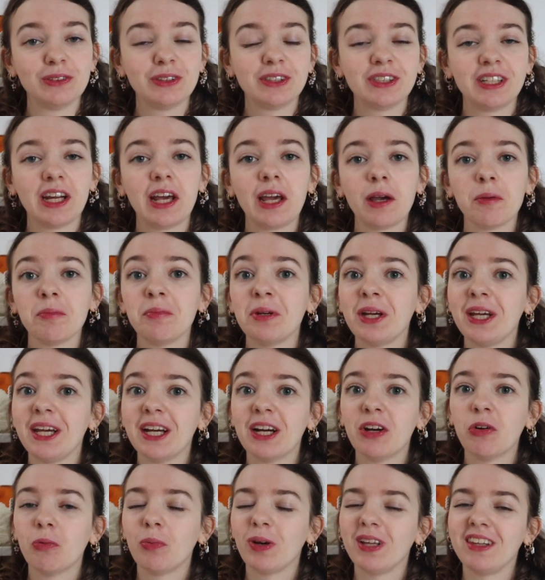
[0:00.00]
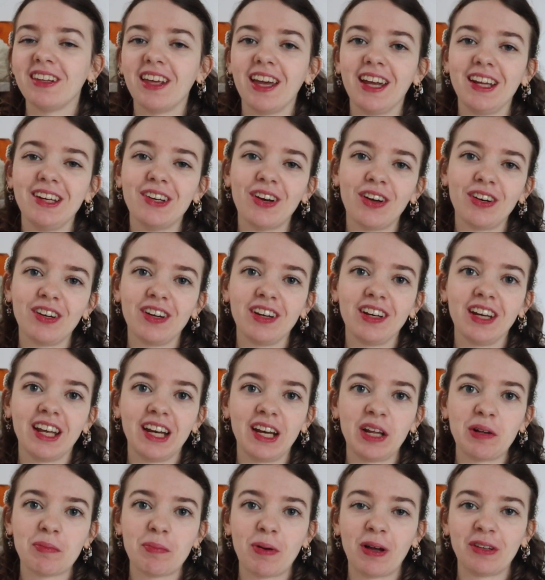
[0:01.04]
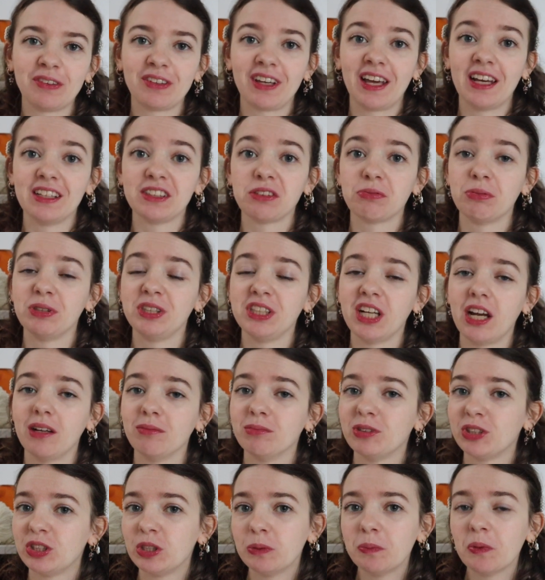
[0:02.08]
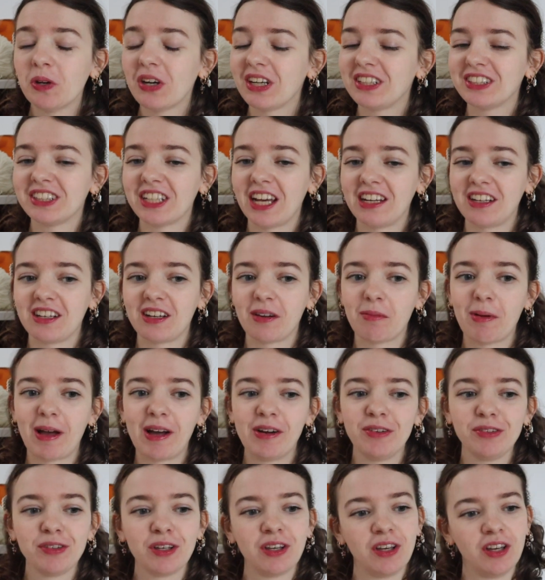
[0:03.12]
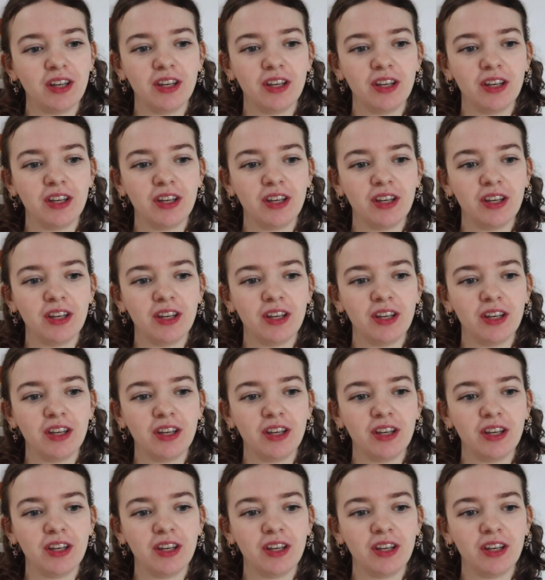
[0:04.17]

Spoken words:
Today I'm here with another knitting podcast, which I'm super excited about